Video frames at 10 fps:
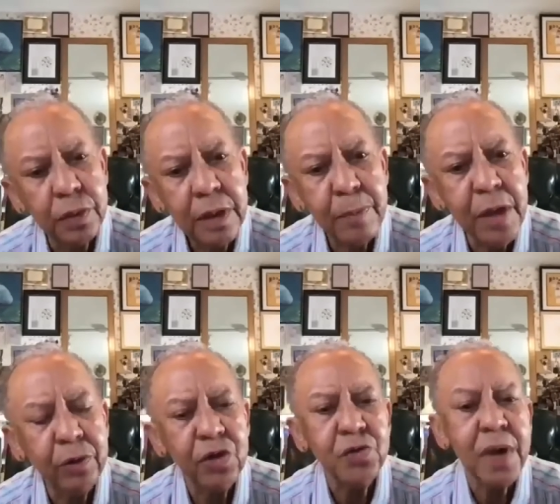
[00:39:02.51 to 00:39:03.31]
I'm not
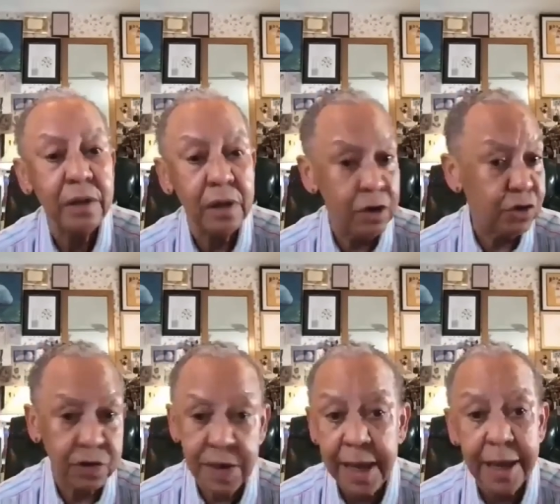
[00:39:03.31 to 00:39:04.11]
going to try to
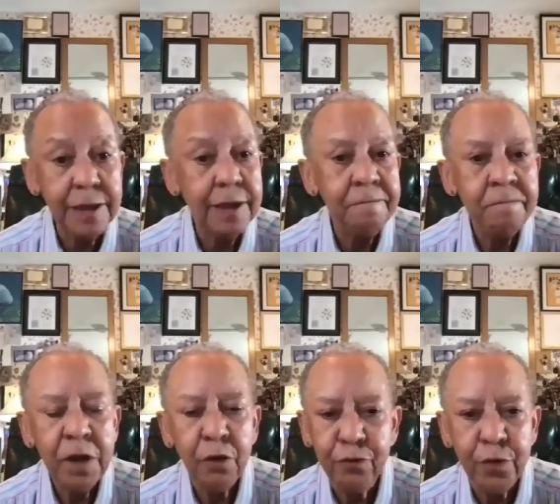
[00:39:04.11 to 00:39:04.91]
understand
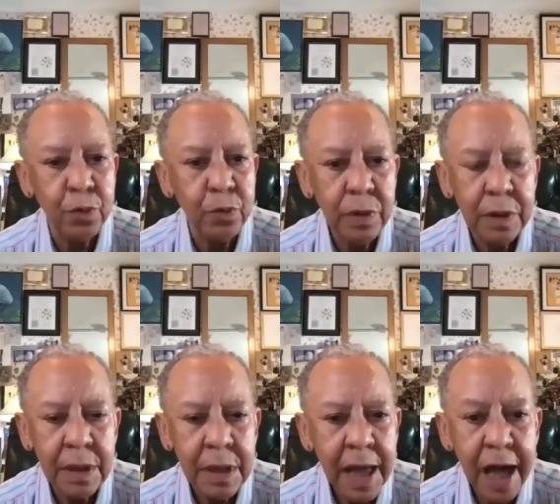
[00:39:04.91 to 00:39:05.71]
a fool.
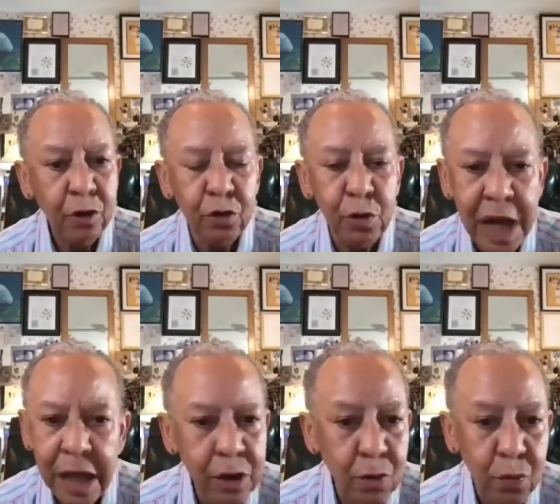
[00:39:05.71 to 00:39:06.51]
I don't know.
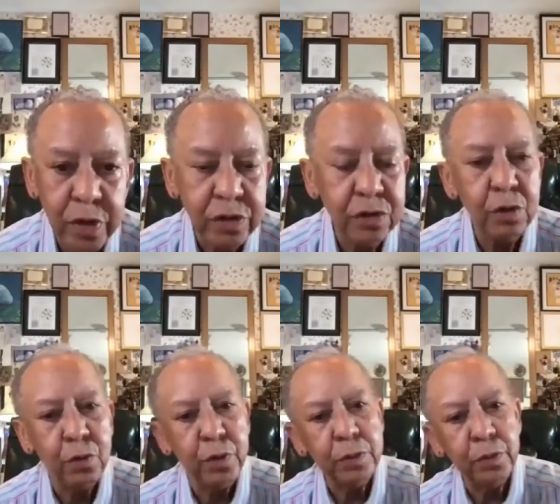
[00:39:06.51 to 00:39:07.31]
I don't want to know
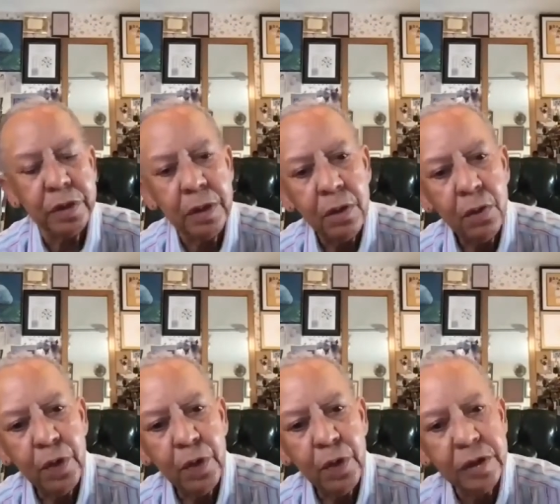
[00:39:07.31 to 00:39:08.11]
what
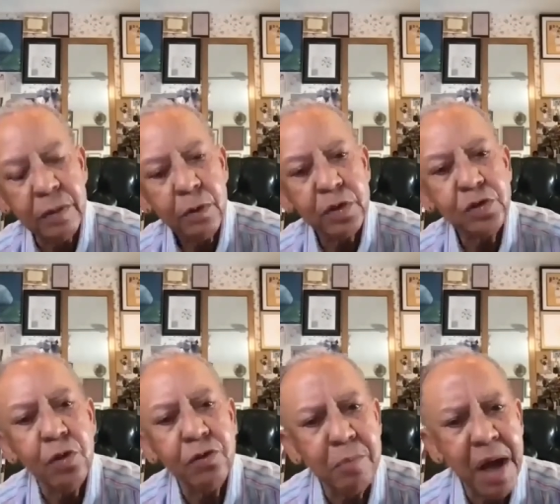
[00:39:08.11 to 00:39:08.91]
was on
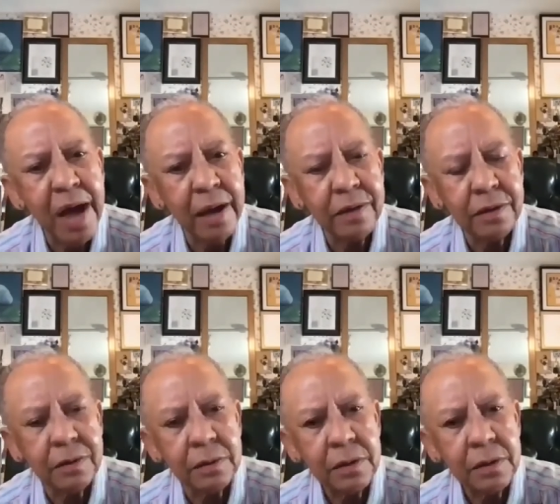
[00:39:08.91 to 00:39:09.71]
the mind
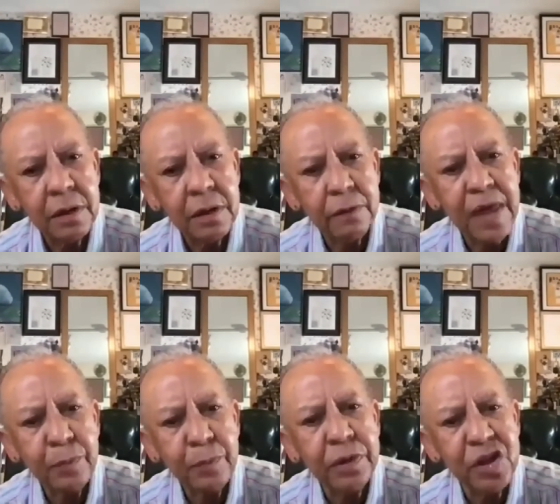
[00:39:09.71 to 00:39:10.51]
of that
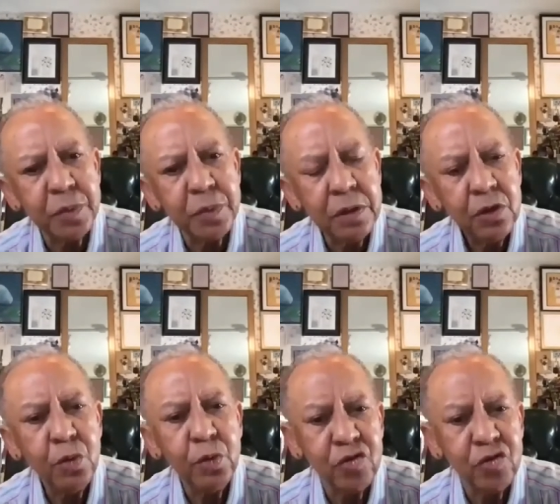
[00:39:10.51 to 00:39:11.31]
policeman who
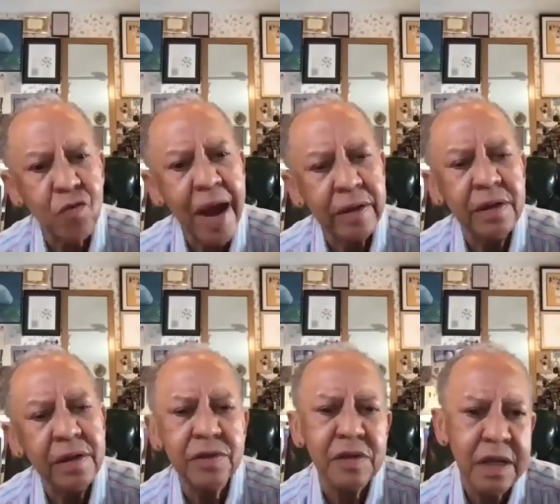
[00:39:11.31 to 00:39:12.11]
was grinding his
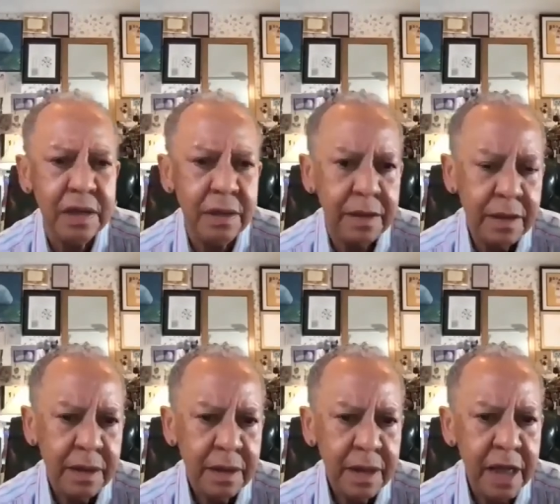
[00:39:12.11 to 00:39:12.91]
knee
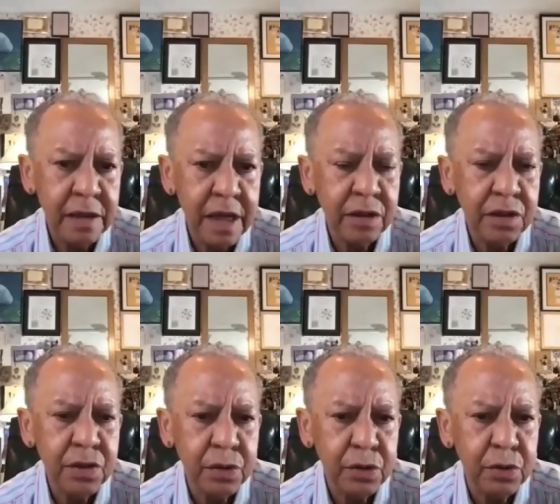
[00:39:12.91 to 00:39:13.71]

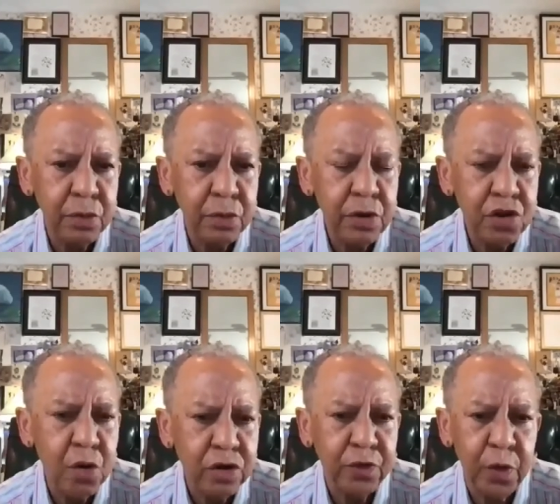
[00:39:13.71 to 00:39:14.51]
into
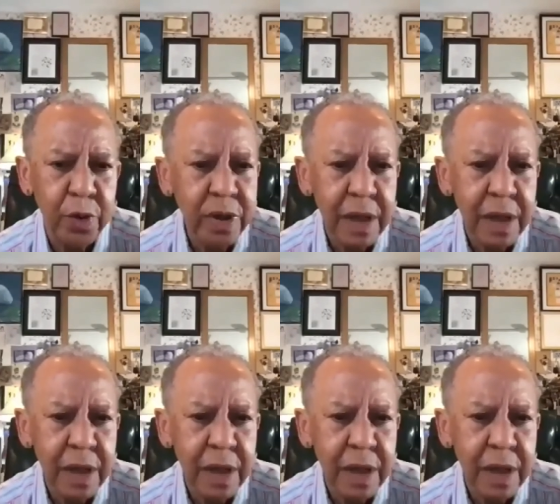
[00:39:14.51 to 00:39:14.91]
George Floyd.